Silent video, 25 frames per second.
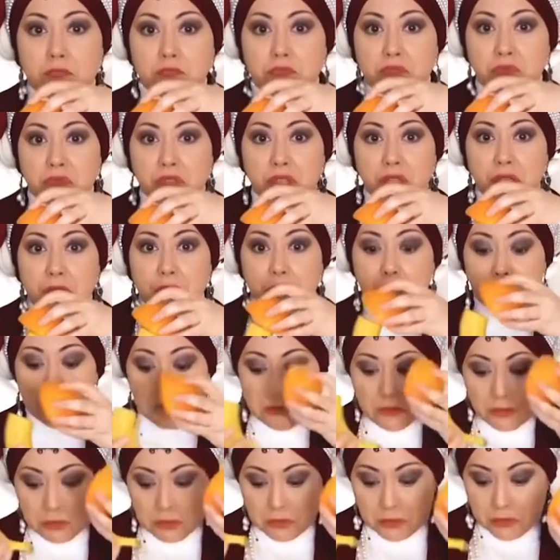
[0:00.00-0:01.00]
No,
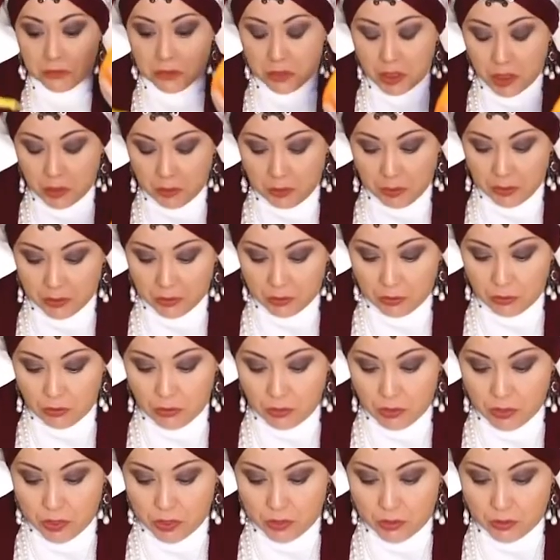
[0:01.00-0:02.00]
this
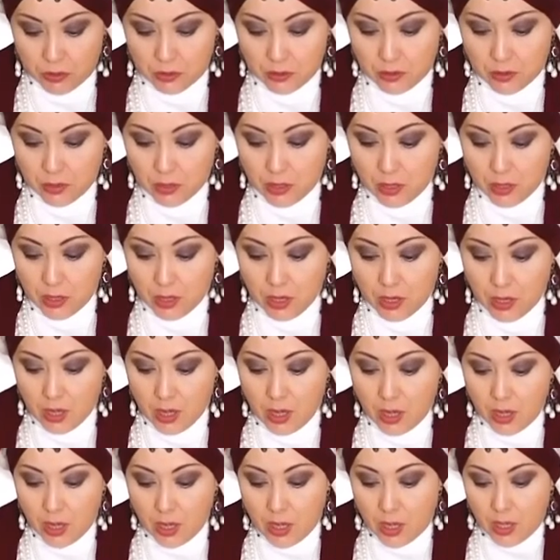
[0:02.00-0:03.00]
one doesn't
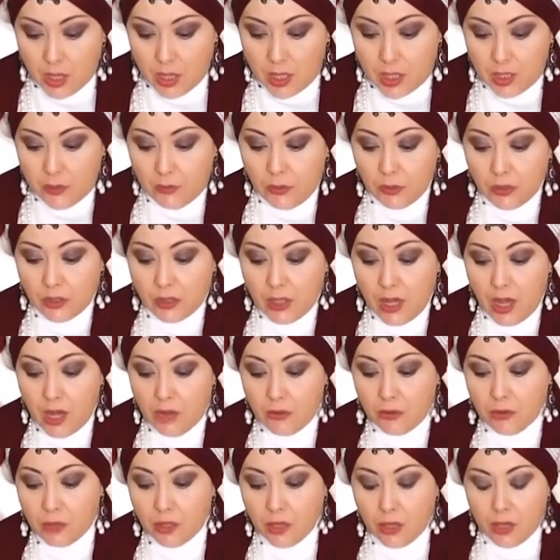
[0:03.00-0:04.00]
fit either.
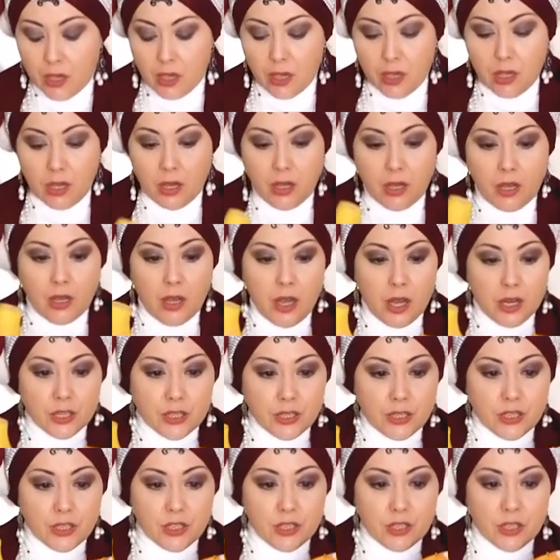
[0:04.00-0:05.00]
So
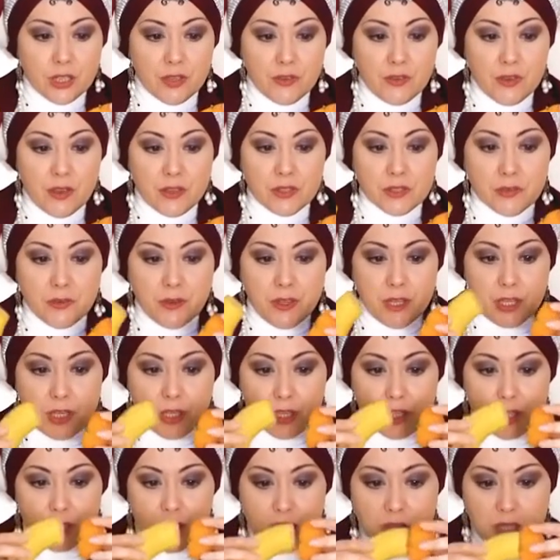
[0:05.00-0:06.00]
everyone is looking
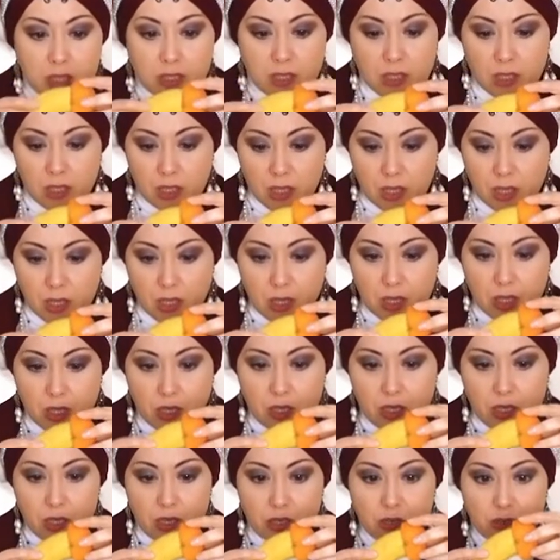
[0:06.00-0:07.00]
for a
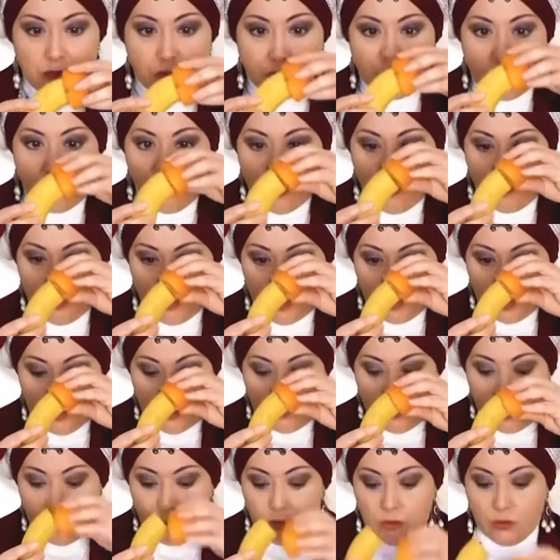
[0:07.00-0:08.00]
soulmate,
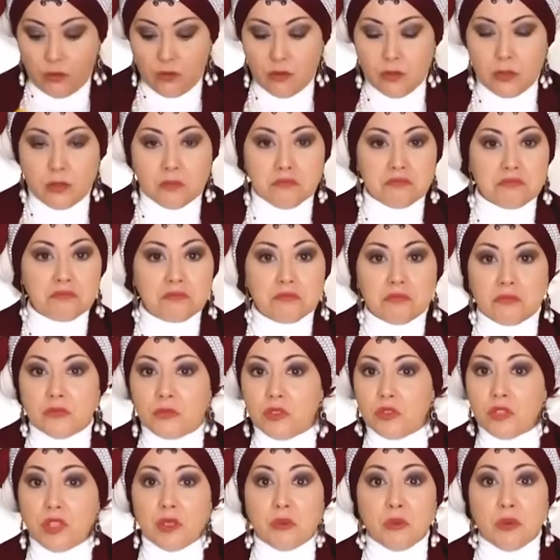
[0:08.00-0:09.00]
but
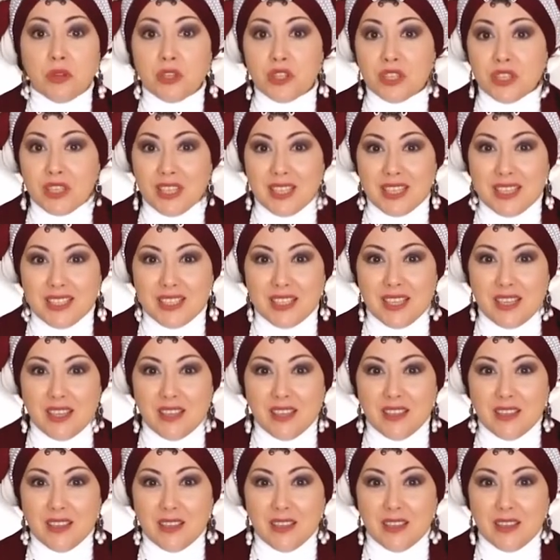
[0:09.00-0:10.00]
cannot find it.
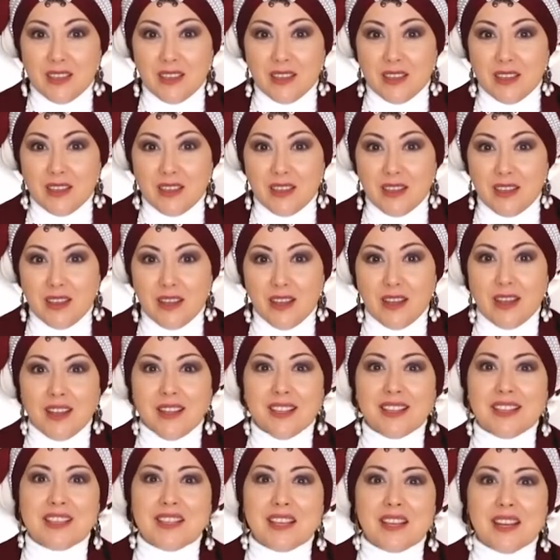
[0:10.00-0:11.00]

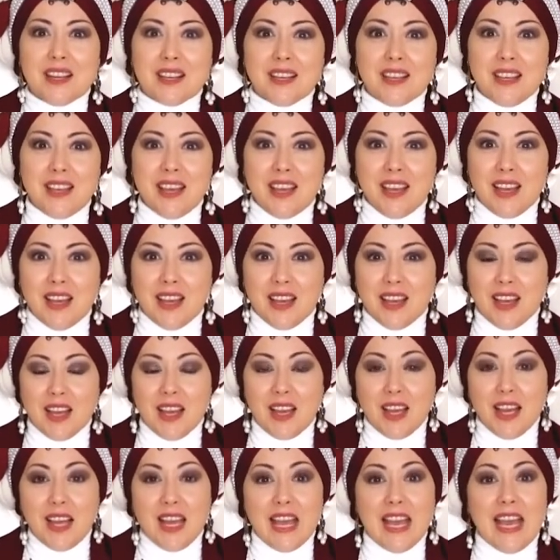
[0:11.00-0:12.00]
My dear
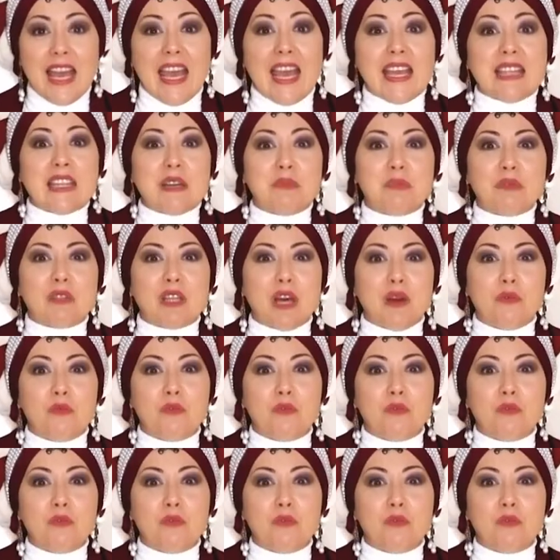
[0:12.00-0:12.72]
friends, this